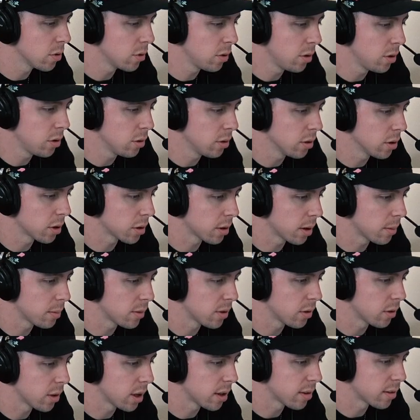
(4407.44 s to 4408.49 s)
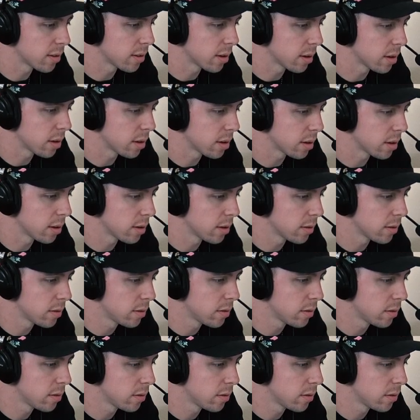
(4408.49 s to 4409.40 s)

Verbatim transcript: who do you look up to that's uh